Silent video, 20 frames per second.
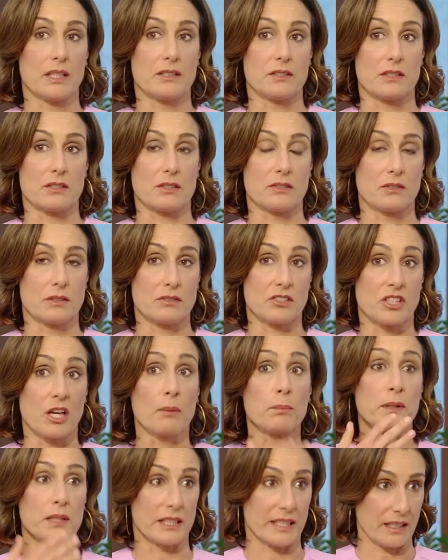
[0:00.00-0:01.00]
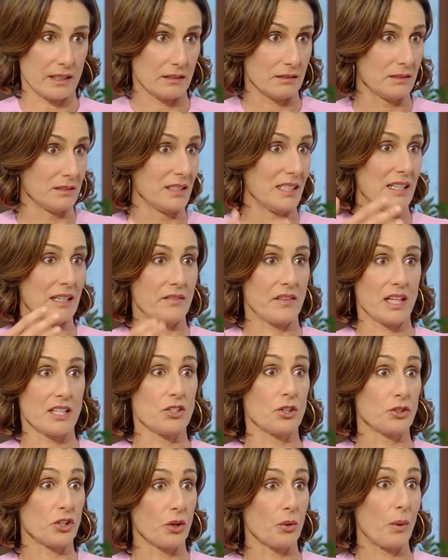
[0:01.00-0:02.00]
it's doubling, and they
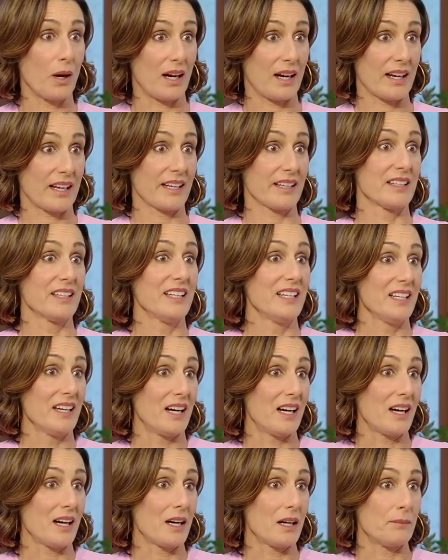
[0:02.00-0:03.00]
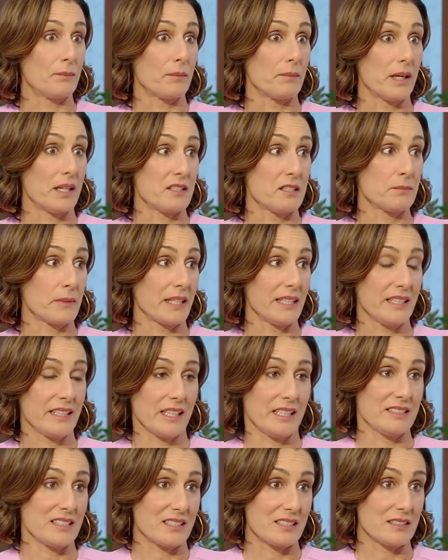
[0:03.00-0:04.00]
don't know why. Um, as many
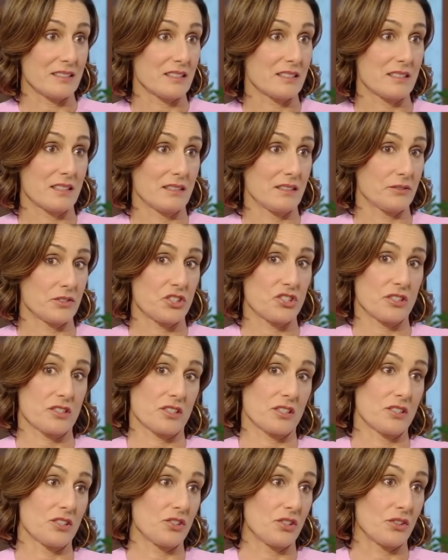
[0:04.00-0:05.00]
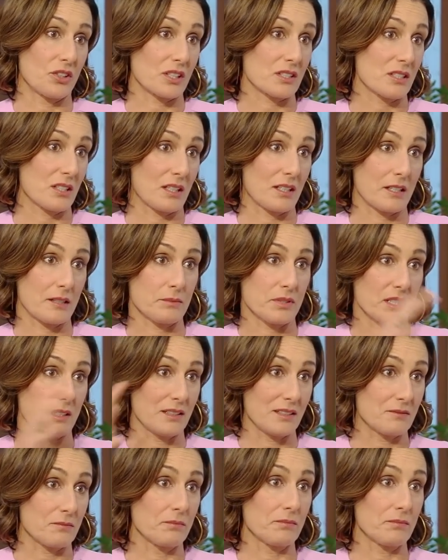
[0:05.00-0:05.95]
cases, it was just in the New York Times that